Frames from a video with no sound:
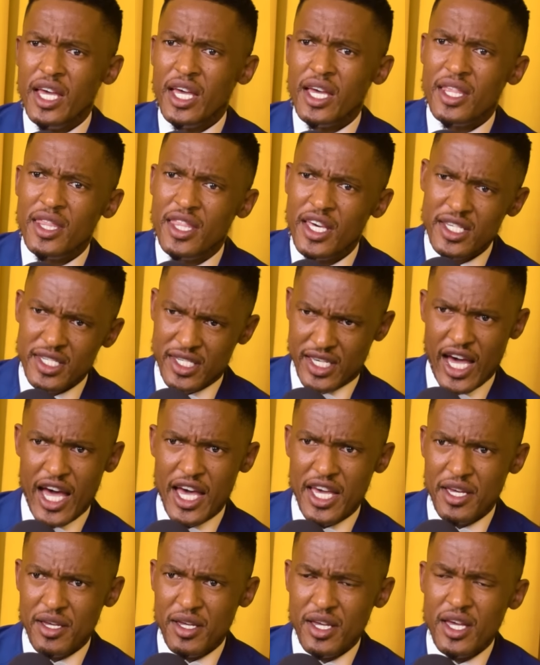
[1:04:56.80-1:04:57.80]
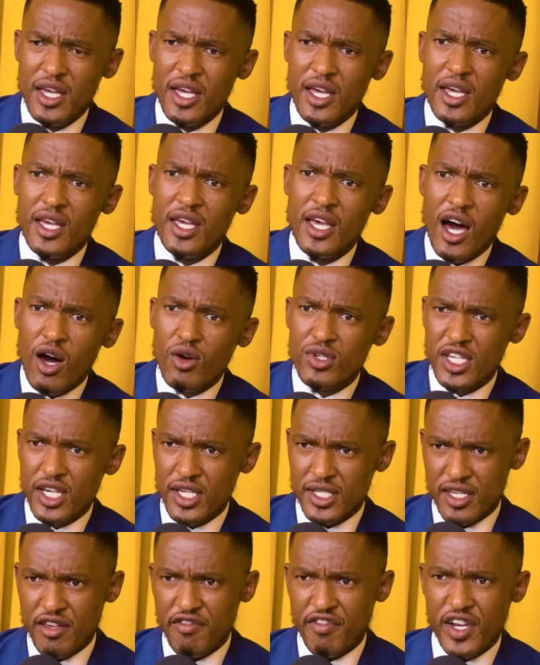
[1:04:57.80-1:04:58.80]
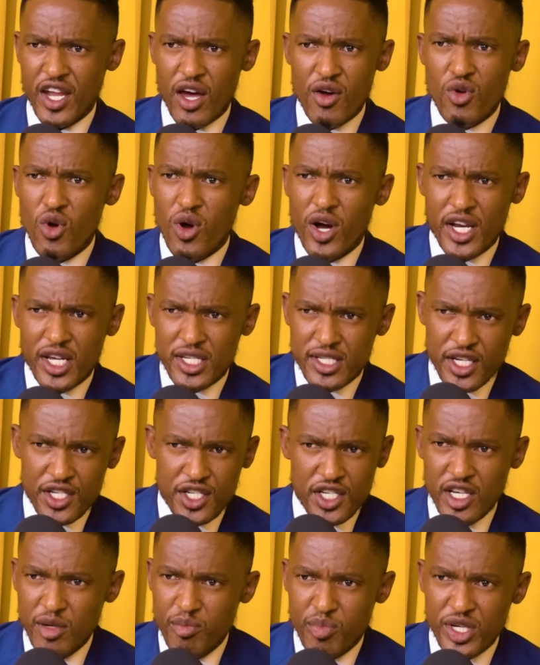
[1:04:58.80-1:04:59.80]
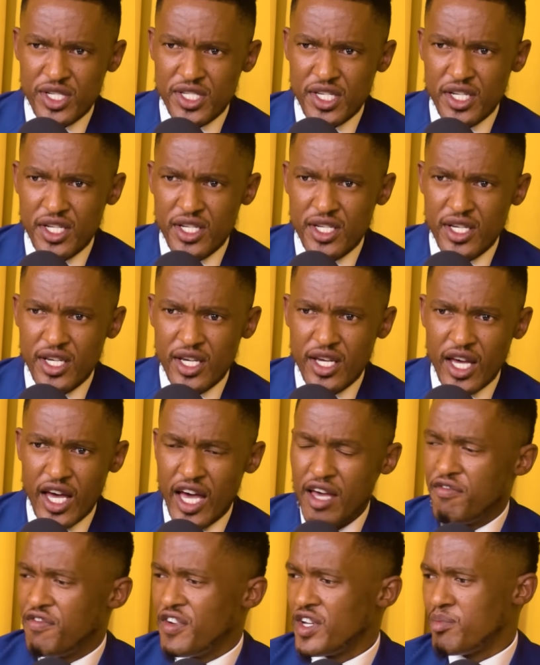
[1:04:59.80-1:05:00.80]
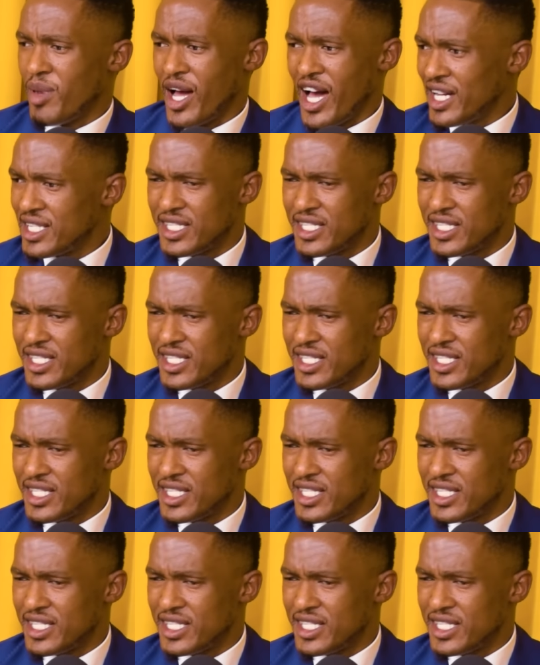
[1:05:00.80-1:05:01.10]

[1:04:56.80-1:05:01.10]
This guy, he outing 7 organization in prison. I'm fed by hard